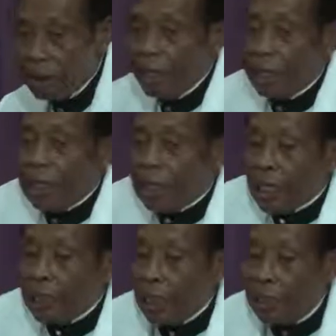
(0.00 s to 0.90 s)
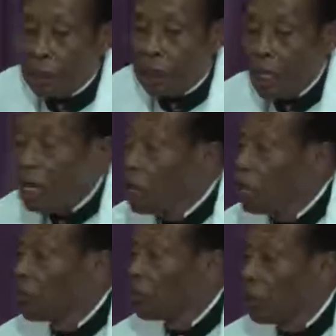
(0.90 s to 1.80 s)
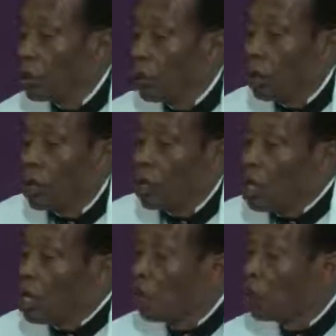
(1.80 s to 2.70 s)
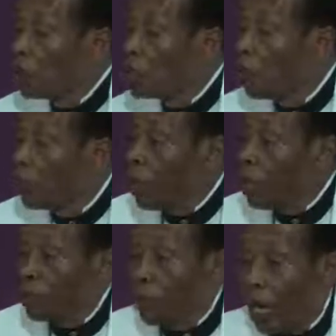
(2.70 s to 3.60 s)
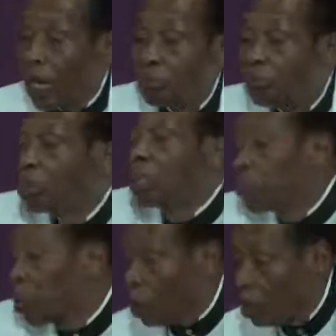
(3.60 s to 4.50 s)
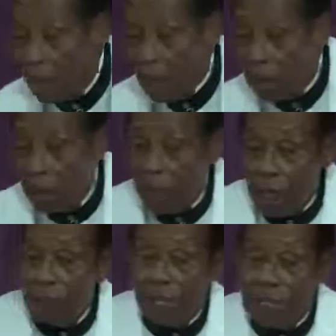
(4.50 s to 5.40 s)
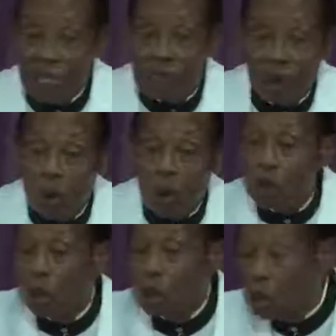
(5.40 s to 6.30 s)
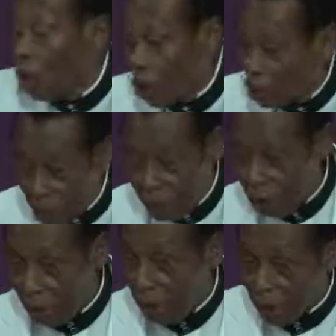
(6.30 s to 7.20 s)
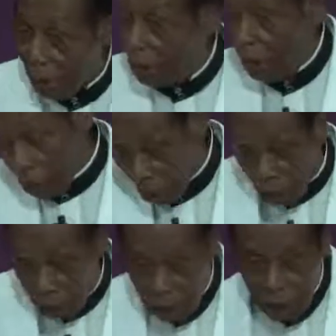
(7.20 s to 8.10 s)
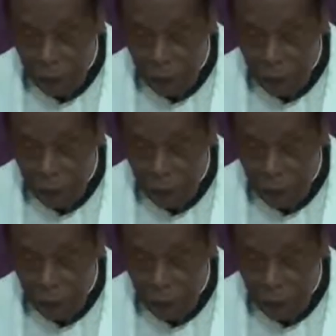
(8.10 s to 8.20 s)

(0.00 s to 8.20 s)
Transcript: Just, just, just that if you if you depend by people, depend by just good news only, then you are wrong.